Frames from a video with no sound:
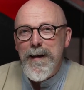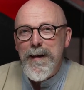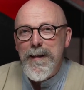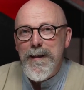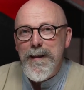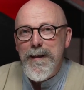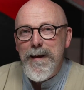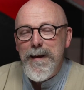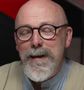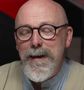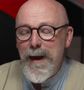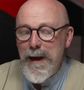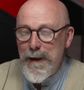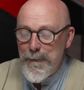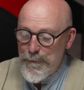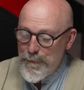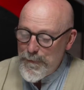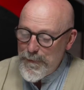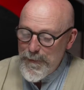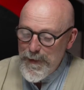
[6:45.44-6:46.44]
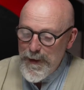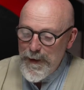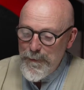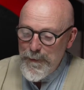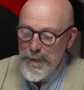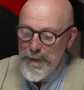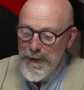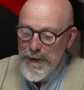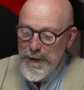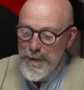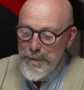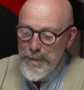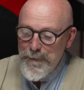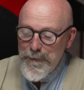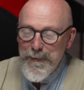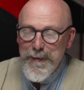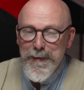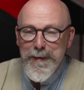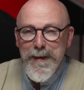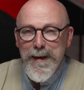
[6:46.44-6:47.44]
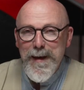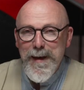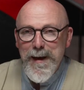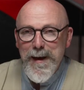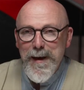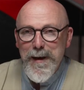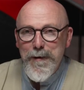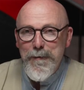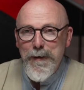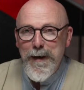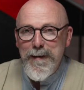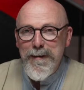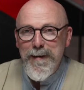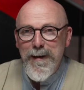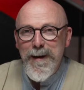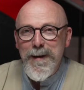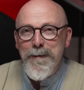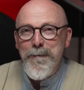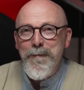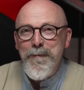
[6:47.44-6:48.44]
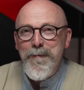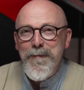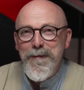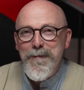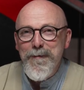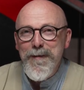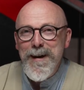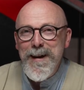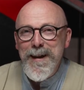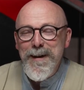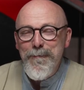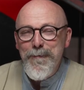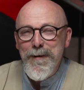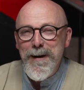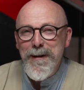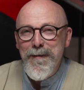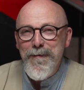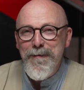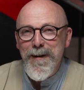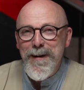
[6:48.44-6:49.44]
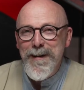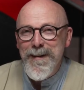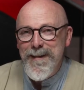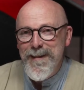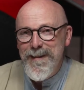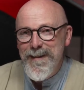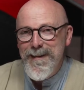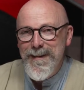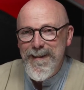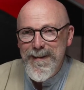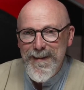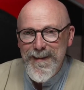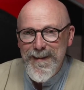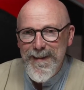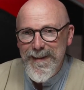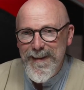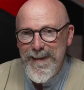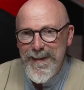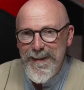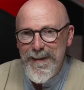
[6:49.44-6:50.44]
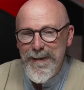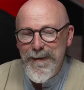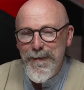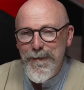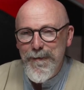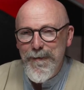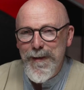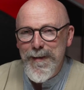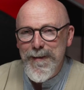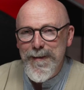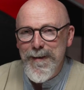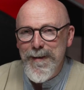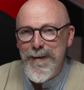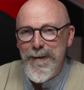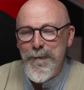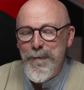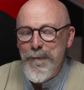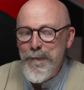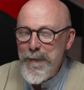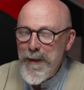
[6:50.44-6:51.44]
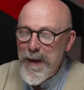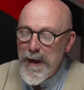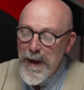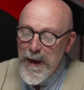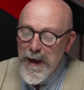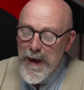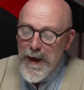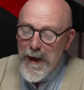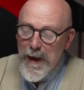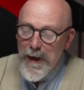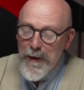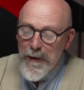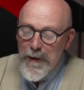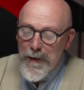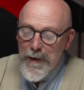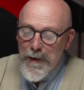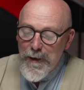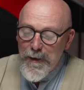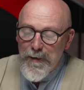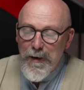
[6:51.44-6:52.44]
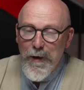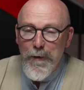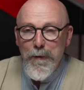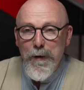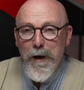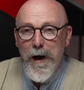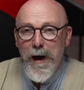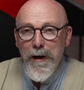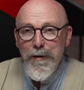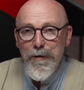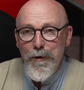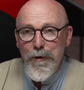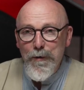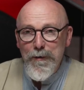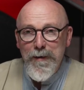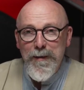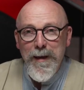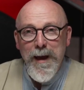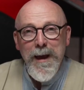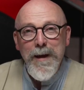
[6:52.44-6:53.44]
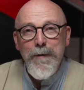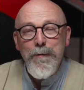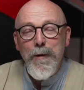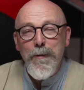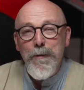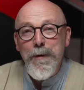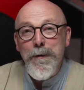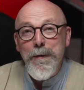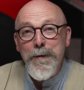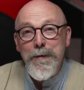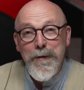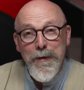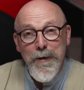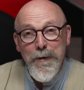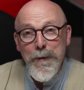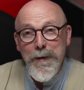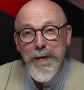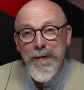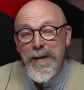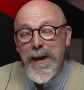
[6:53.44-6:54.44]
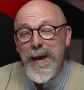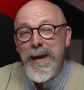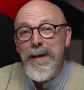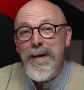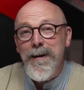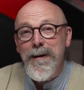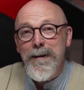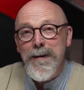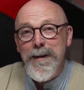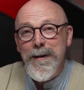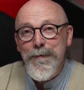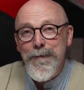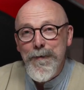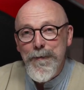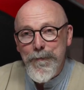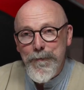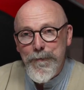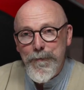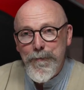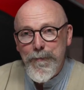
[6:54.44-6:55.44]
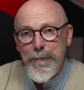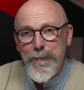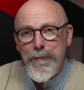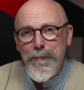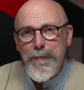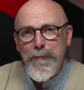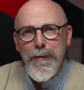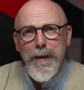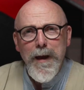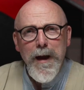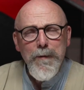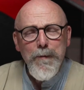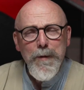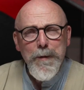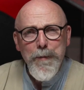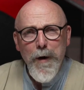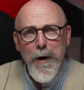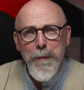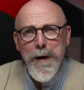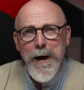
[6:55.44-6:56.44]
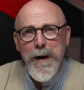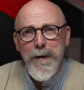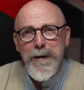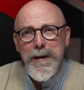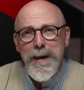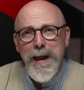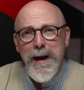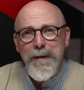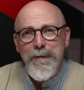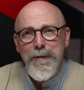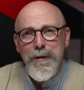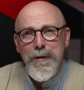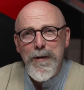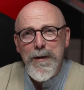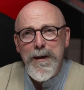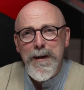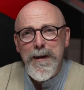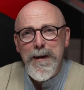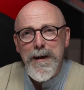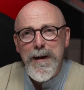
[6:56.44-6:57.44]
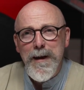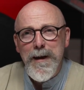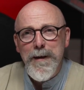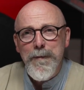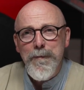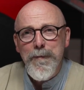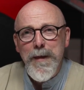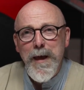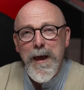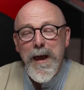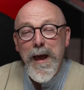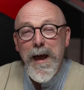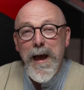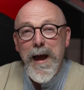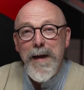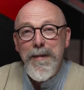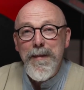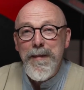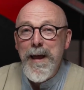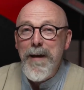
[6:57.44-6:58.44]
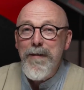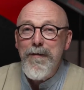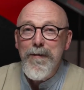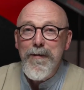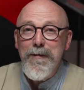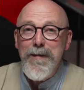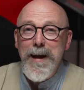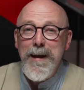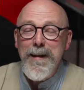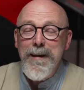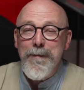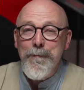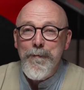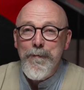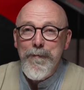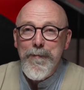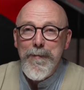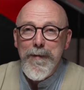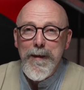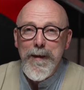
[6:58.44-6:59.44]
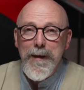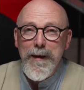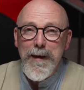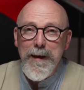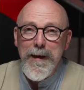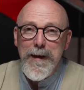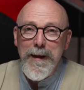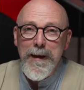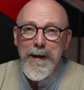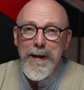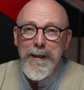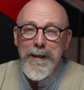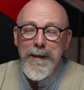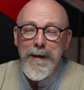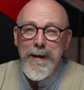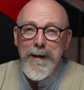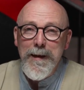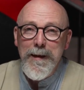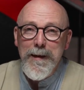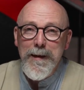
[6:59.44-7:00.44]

And yeah, it was a great time, really fun to do. So I thought today what we would do, we'd stay in Cardiff, and we'd pop out and have a look at the National Stadium in